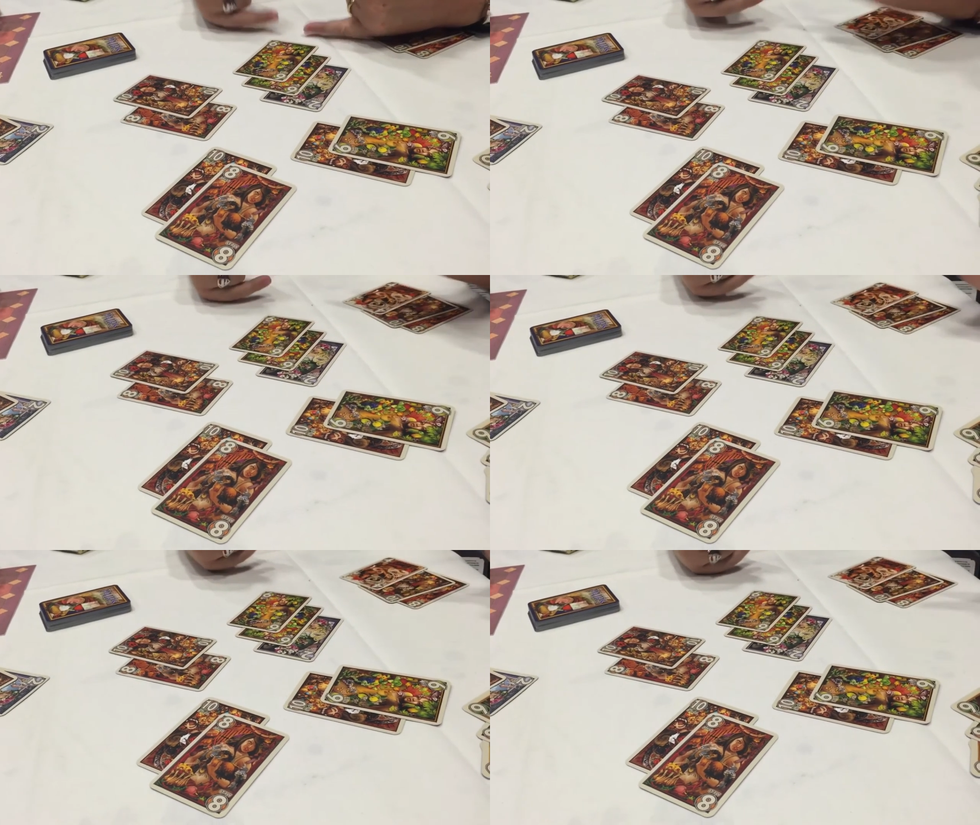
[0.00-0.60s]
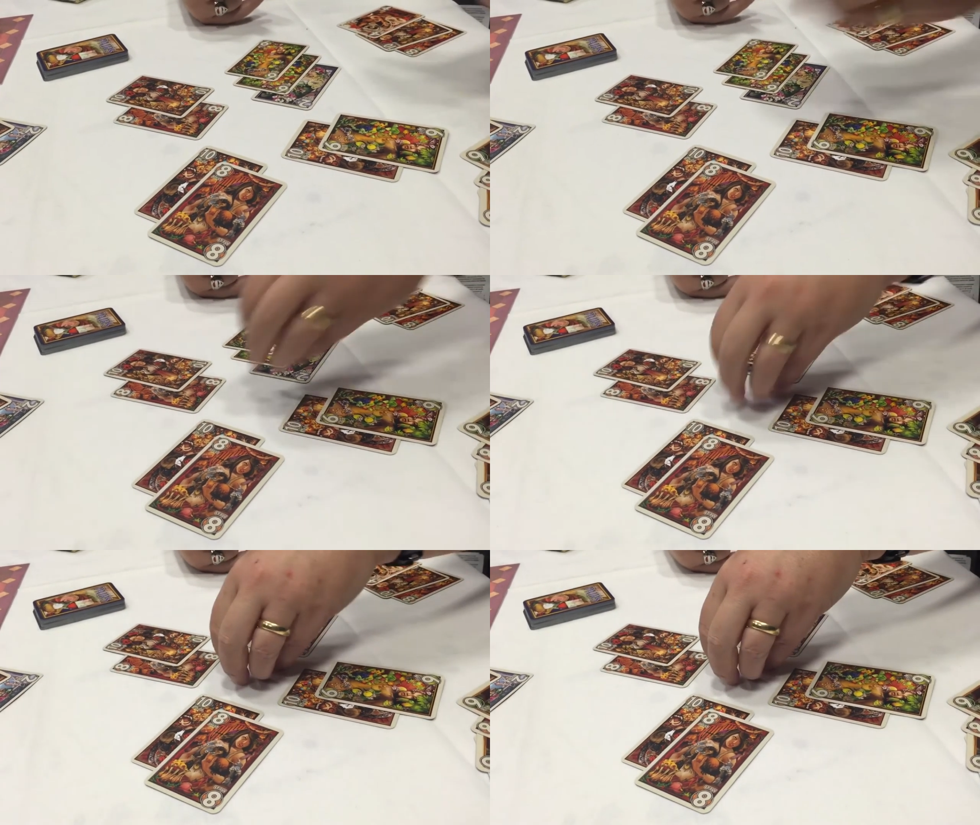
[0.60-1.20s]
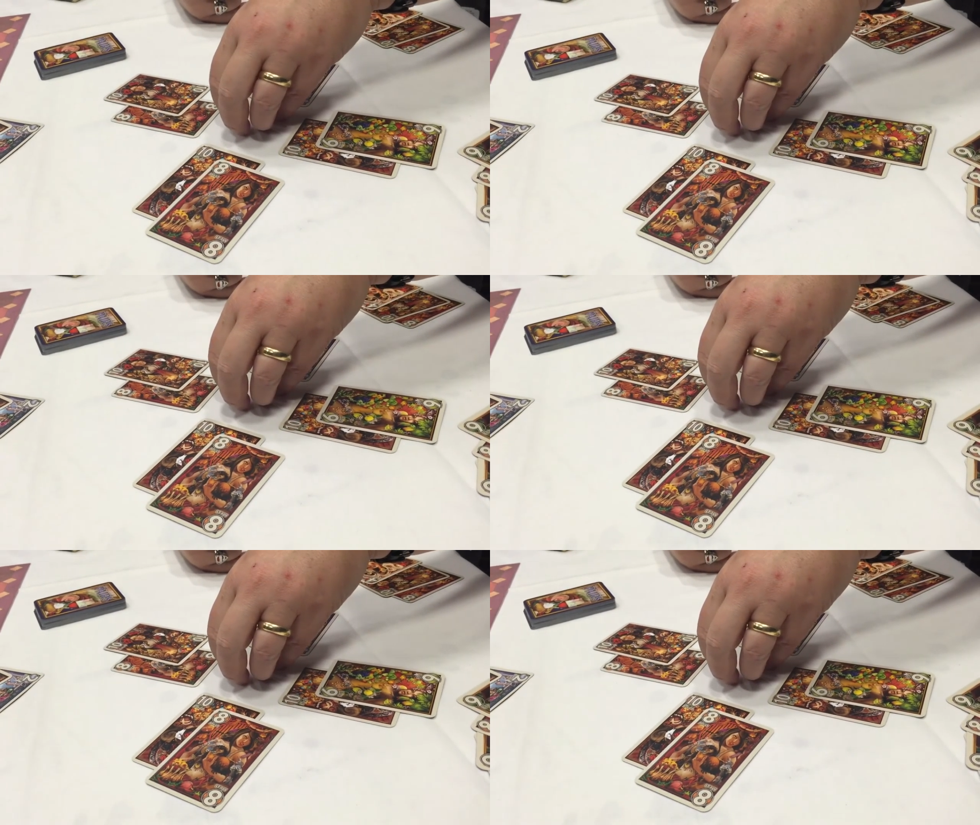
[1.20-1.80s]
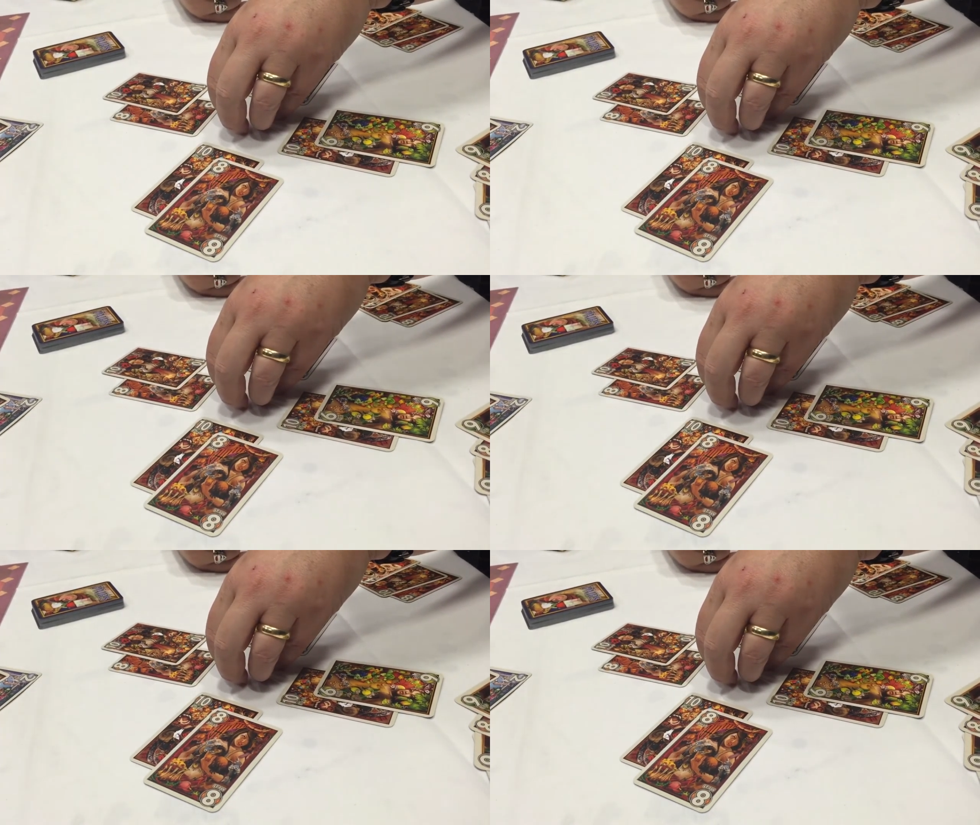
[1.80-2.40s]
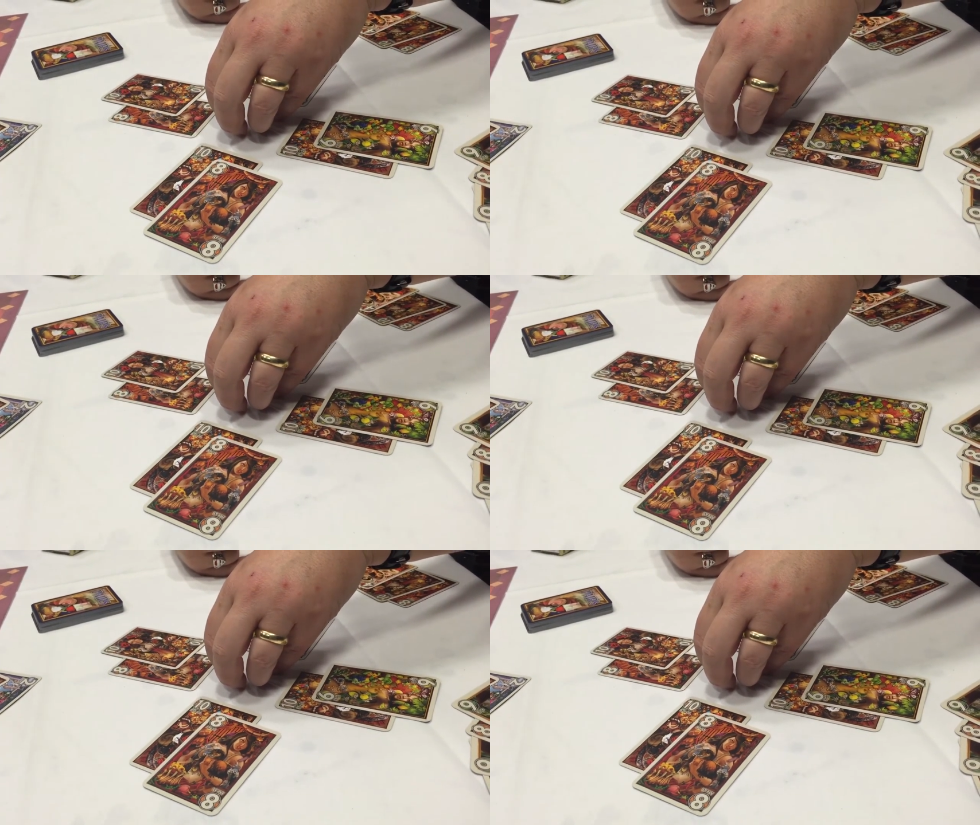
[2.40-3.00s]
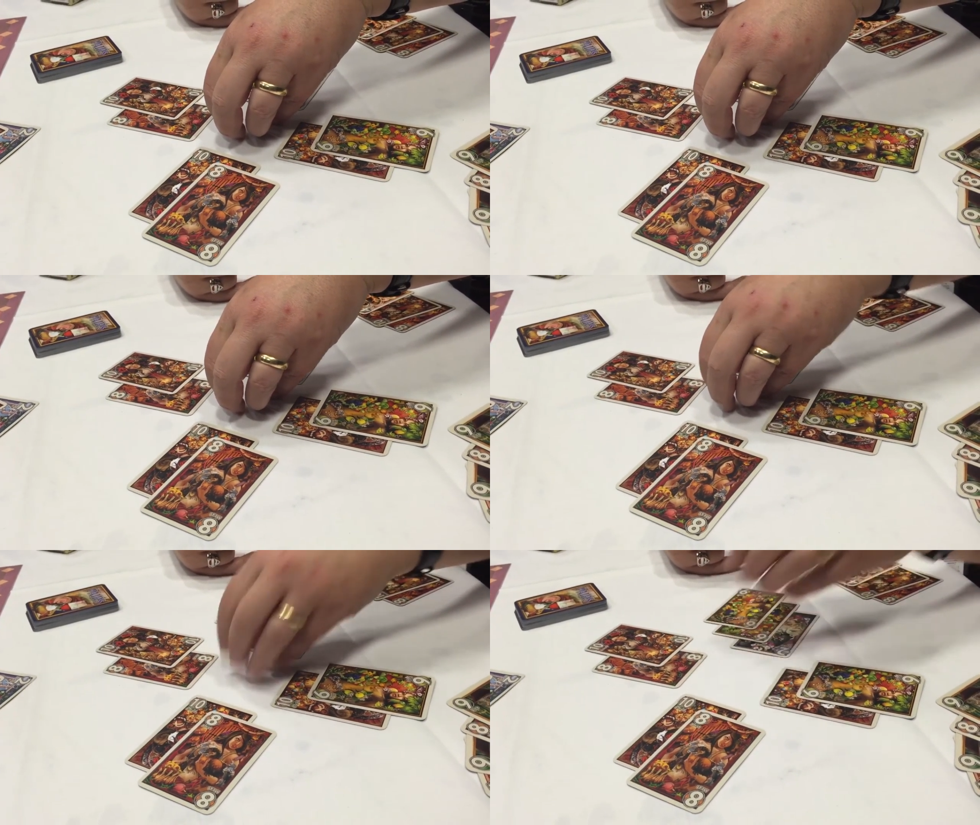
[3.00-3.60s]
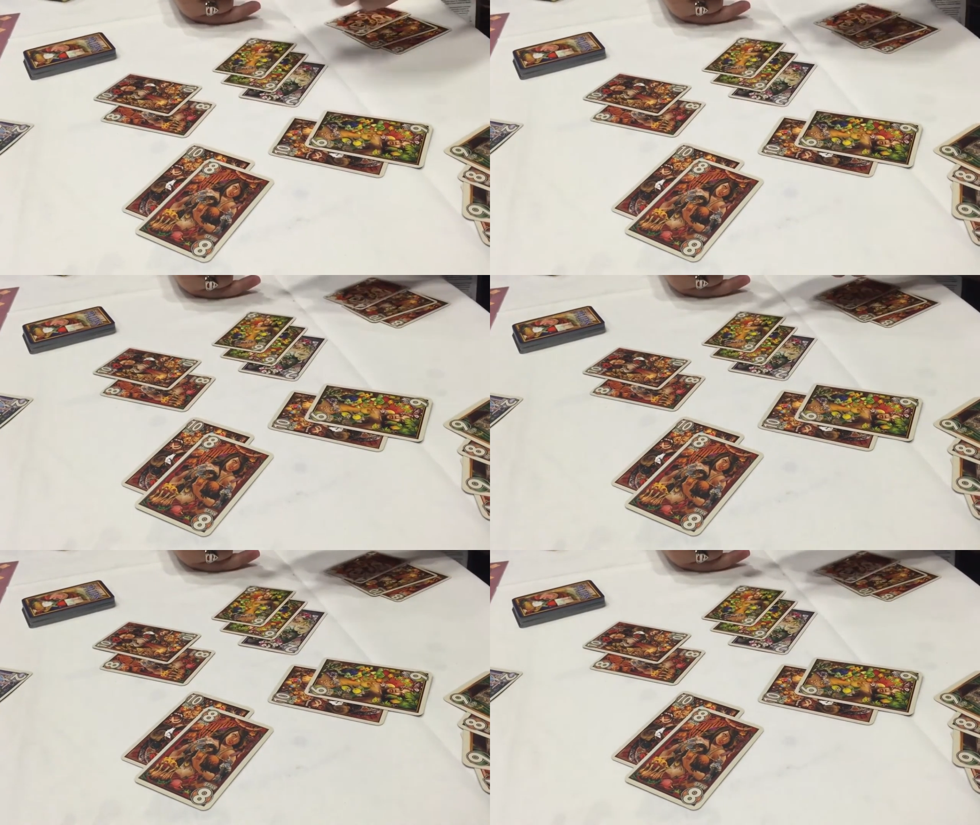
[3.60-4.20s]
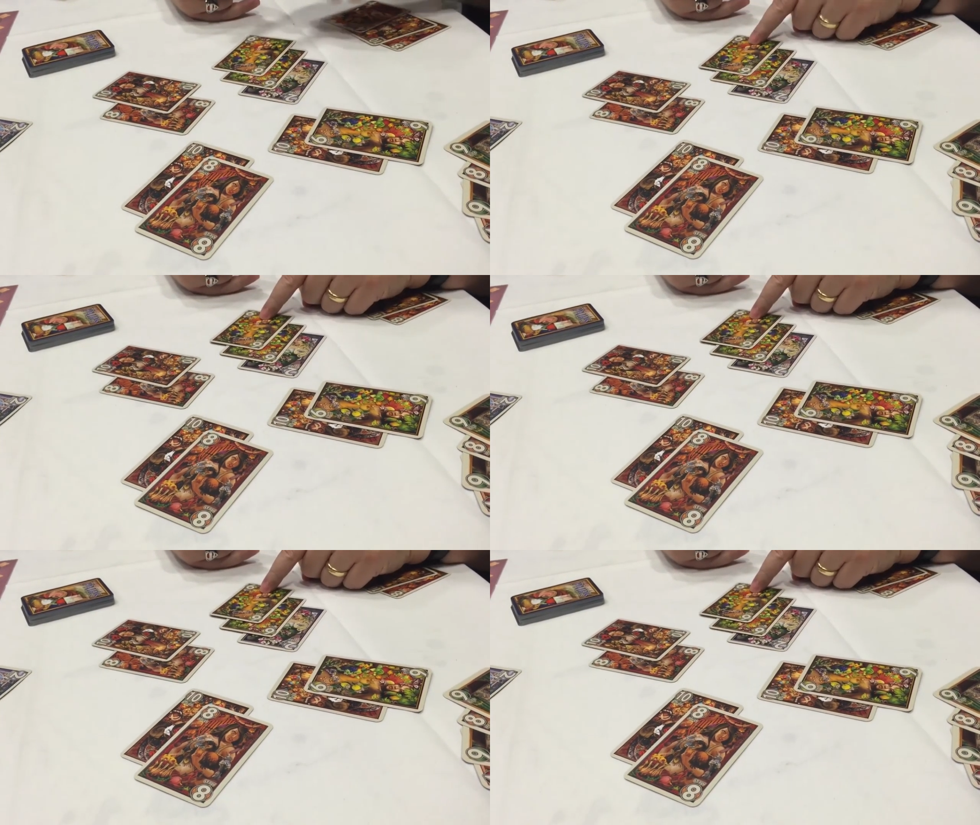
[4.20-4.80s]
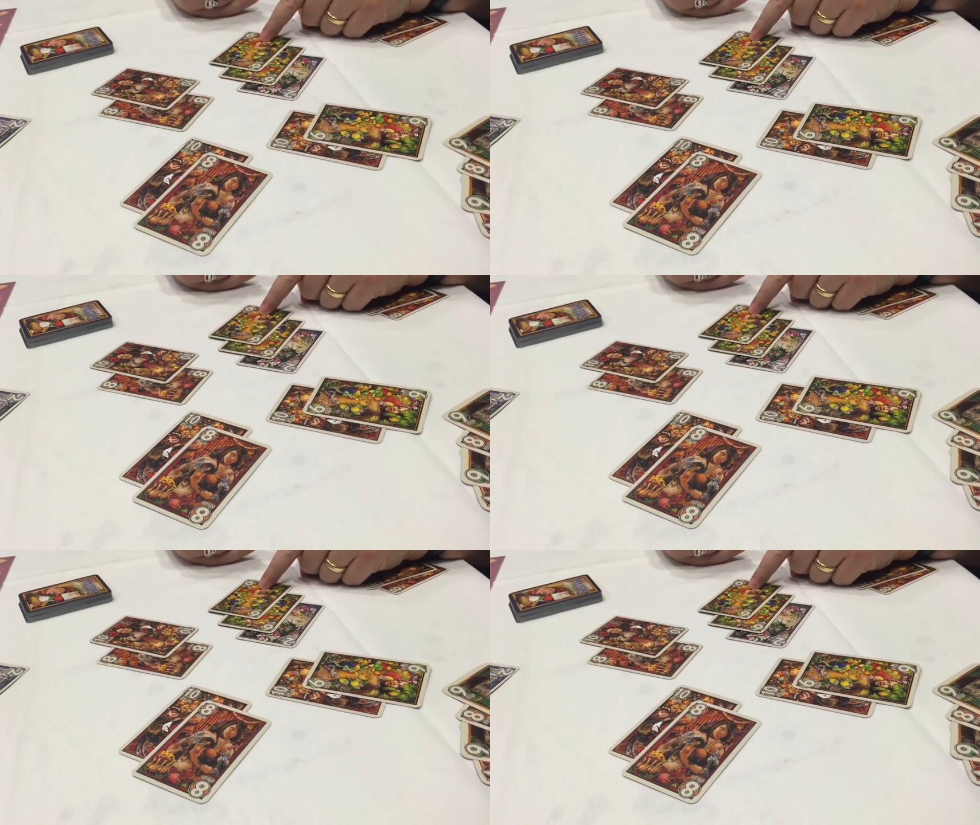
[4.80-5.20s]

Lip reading: (no speaker visible)